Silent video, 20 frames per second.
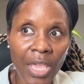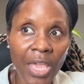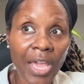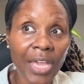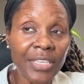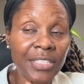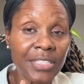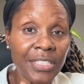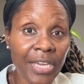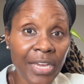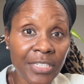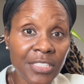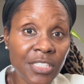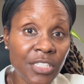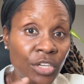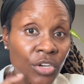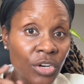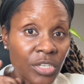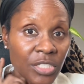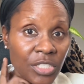Yes,
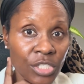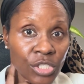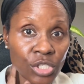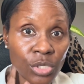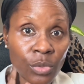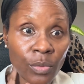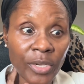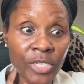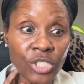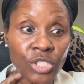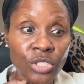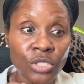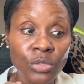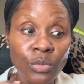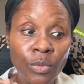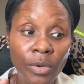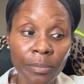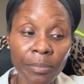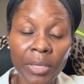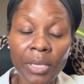there are situations
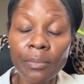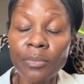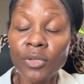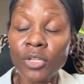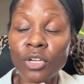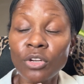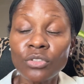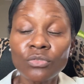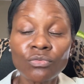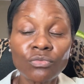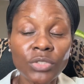where people are